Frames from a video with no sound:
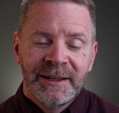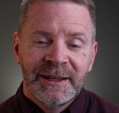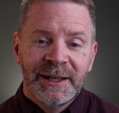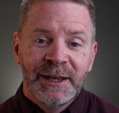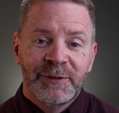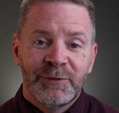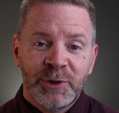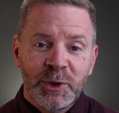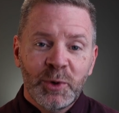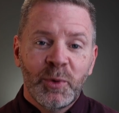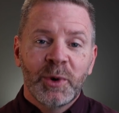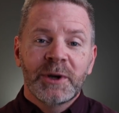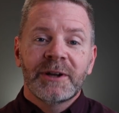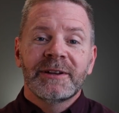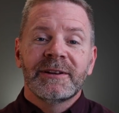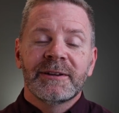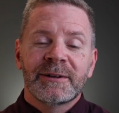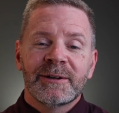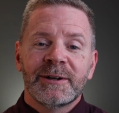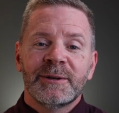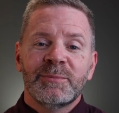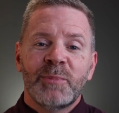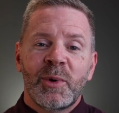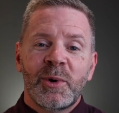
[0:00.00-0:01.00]
If you want to
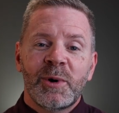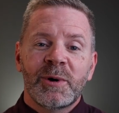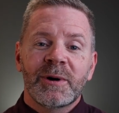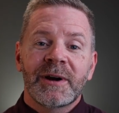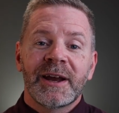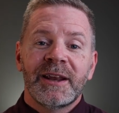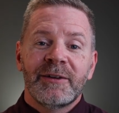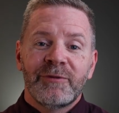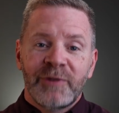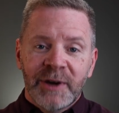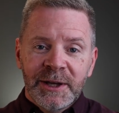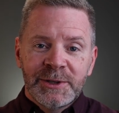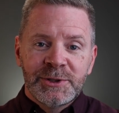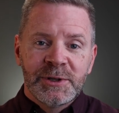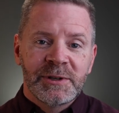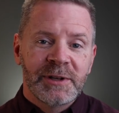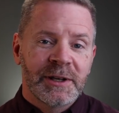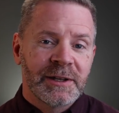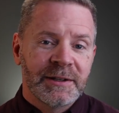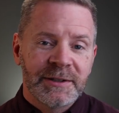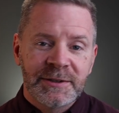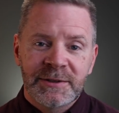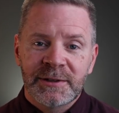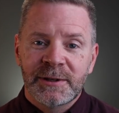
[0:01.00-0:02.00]
learn more, I invite you to
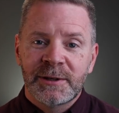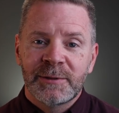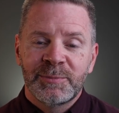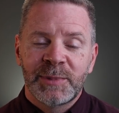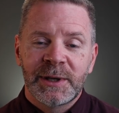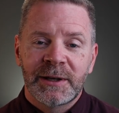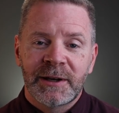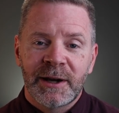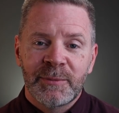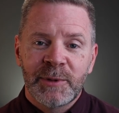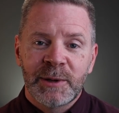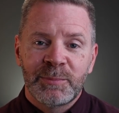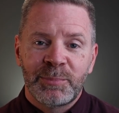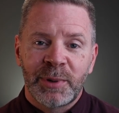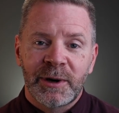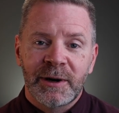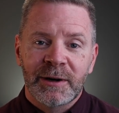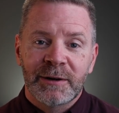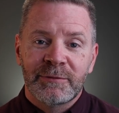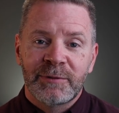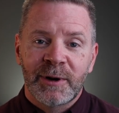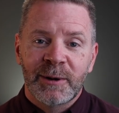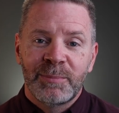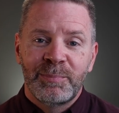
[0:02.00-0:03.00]
consider becoming
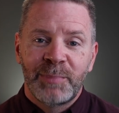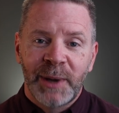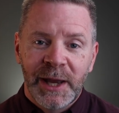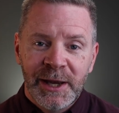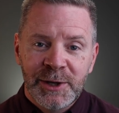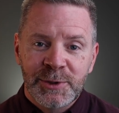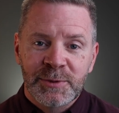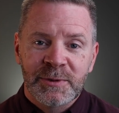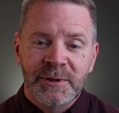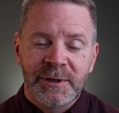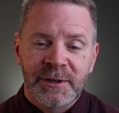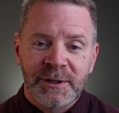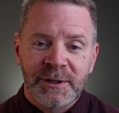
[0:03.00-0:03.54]
part of our patron